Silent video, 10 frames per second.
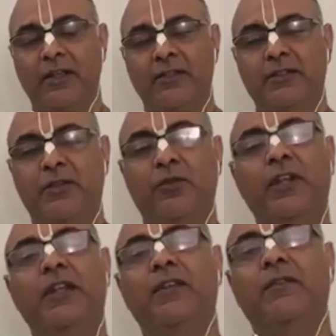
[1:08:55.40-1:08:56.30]
So
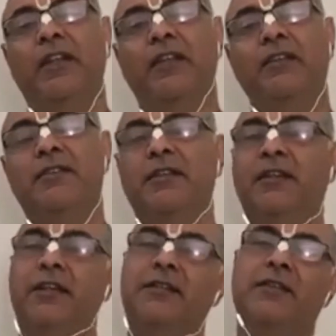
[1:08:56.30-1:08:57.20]
one evening, she
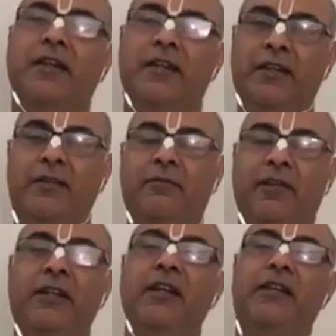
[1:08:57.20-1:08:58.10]
gets ready
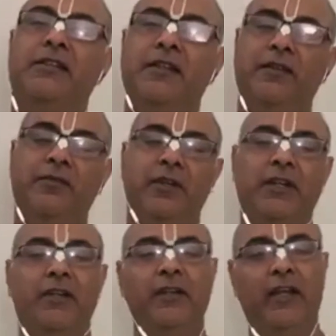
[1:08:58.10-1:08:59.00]
very nicely,
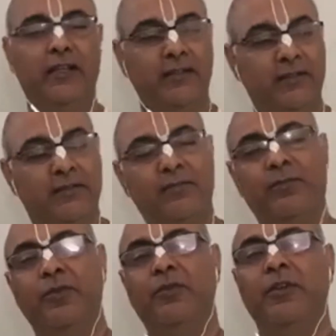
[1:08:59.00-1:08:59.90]
wearing nice,
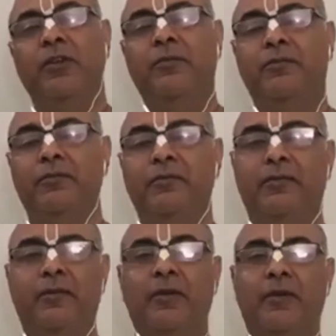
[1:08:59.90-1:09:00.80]

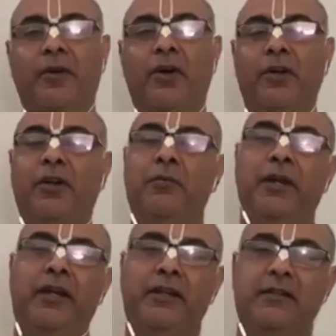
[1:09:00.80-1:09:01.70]

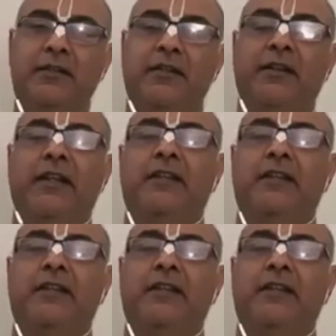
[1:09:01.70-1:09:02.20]
ornaments and